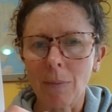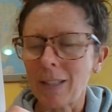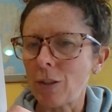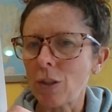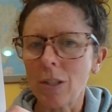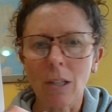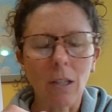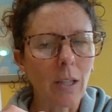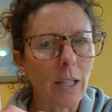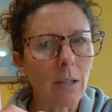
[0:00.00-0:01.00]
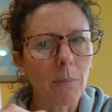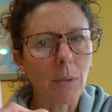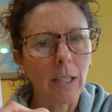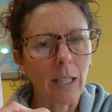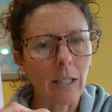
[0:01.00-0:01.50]
It's just a
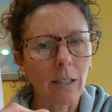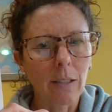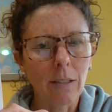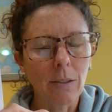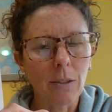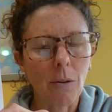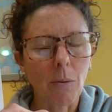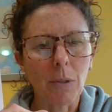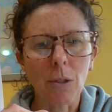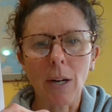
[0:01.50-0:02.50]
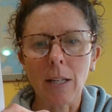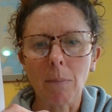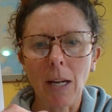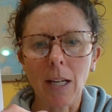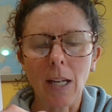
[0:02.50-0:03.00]
clickable link, so we're trying to
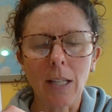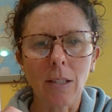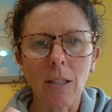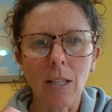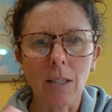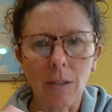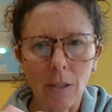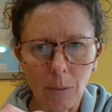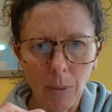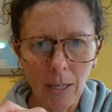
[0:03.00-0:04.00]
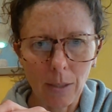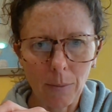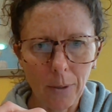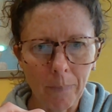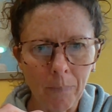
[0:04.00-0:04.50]
make it as easy as
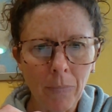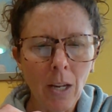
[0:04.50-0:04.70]
possible.